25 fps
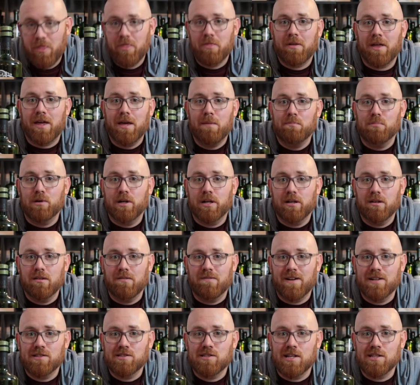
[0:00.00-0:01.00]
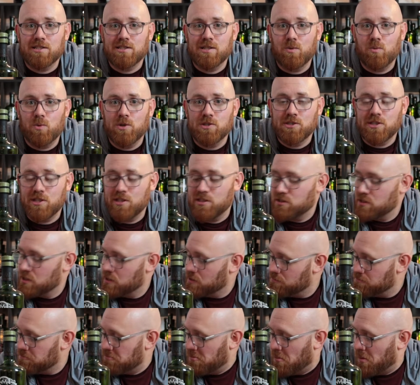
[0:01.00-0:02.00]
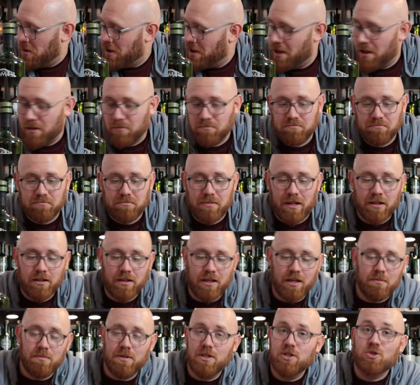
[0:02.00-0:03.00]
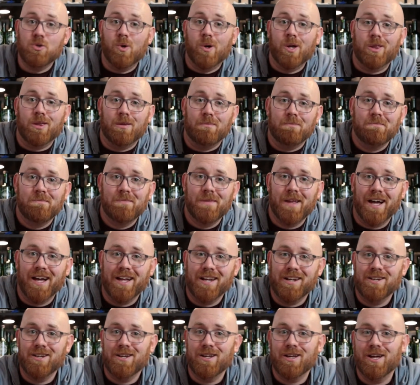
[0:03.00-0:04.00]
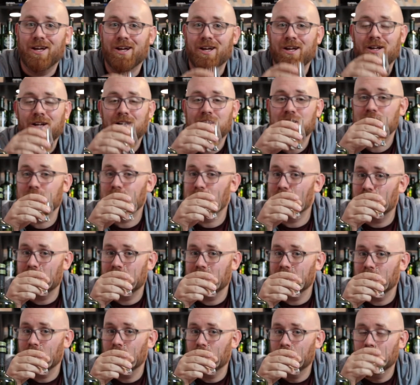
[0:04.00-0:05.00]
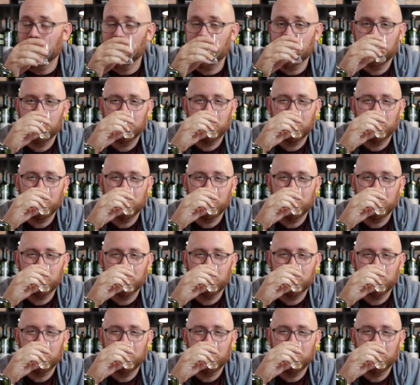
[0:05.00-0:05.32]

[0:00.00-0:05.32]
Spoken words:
Keep bringing the fantastic whiskies and, well, I'll keep enjoying them and spreading the word.